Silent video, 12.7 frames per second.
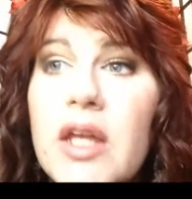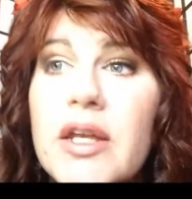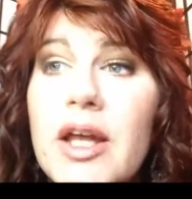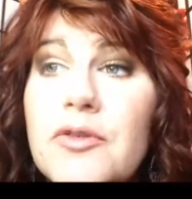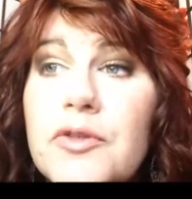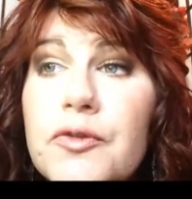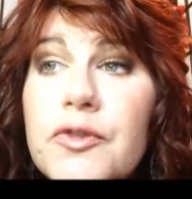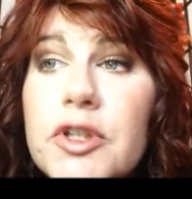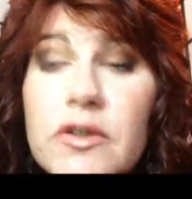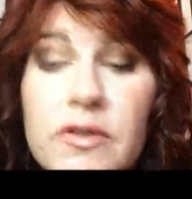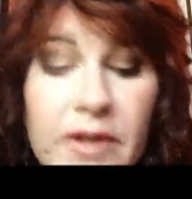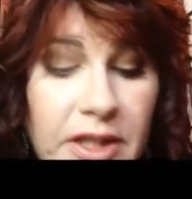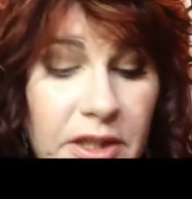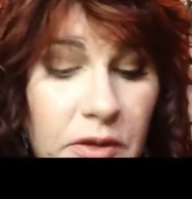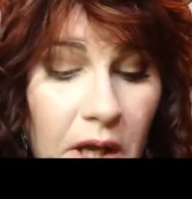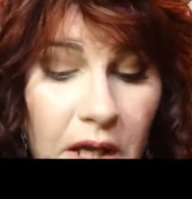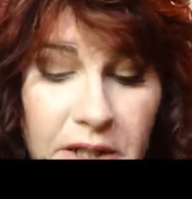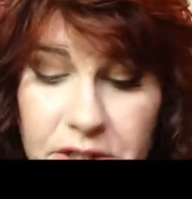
Now if you feel like you got